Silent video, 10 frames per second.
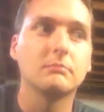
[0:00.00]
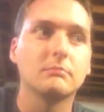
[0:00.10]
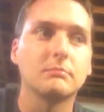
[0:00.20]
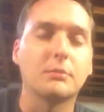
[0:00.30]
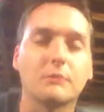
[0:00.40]

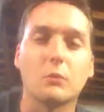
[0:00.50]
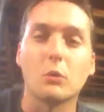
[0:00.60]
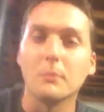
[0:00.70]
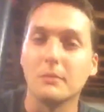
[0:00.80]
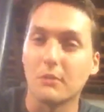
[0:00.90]

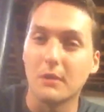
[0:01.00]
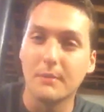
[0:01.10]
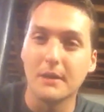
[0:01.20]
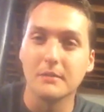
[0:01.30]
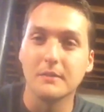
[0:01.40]
perform and run
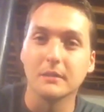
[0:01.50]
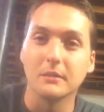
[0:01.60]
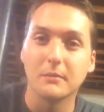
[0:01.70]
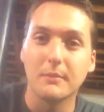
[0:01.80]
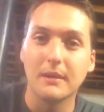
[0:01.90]
better than
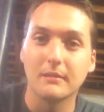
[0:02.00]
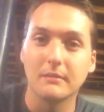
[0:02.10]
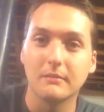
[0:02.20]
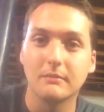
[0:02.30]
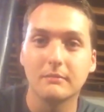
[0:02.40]
look better,
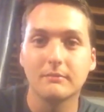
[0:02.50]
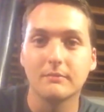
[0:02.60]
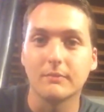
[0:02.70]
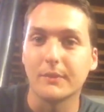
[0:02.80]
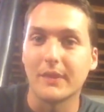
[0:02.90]

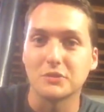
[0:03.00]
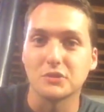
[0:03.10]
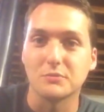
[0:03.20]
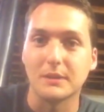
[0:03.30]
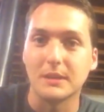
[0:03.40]
but that's
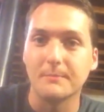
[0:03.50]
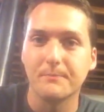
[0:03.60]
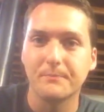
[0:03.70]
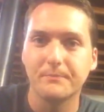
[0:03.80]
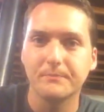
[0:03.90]
just me.
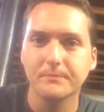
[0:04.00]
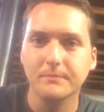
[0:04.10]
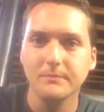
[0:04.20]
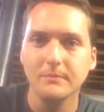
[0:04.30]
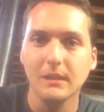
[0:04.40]

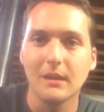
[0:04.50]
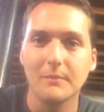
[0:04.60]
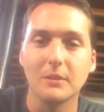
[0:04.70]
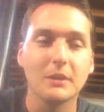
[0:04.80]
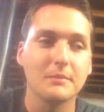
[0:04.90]

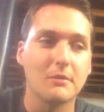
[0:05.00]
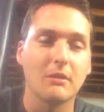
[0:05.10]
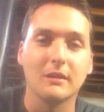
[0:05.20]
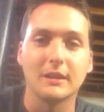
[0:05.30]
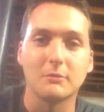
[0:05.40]
Don't get me wrong, I
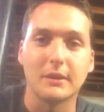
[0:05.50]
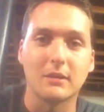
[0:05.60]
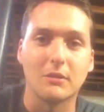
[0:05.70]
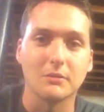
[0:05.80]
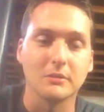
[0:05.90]
like the way
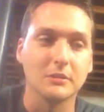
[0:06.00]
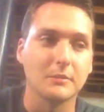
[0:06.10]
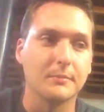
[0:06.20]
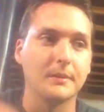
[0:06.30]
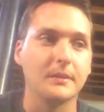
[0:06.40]
cars look,
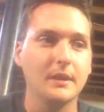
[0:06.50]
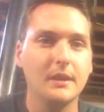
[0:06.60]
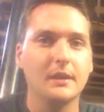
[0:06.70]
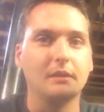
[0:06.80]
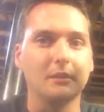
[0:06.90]
but
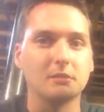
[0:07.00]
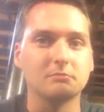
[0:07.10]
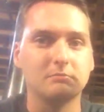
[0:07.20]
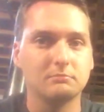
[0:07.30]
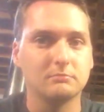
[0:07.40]
the
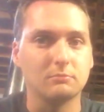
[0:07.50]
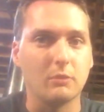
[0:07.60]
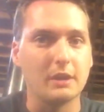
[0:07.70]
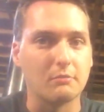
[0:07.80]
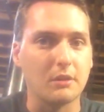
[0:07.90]

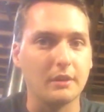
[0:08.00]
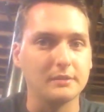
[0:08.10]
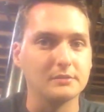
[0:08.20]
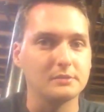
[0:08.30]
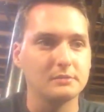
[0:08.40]
way it
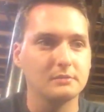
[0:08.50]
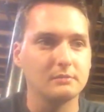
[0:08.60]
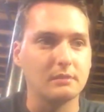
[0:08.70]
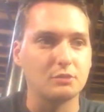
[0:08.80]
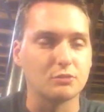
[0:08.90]
runs
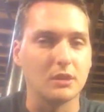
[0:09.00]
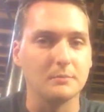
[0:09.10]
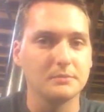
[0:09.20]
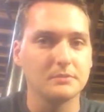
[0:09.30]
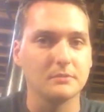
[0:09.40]

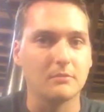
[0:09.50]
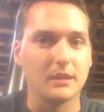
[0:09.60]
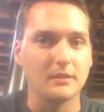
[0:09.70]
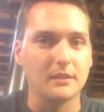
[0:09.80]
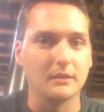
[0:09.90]
trumps the
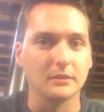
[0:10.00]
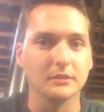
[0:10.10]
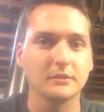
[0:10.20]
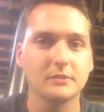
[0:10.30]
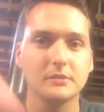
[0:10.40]
way that it
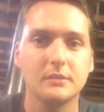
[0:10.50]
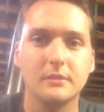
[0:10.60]
looks.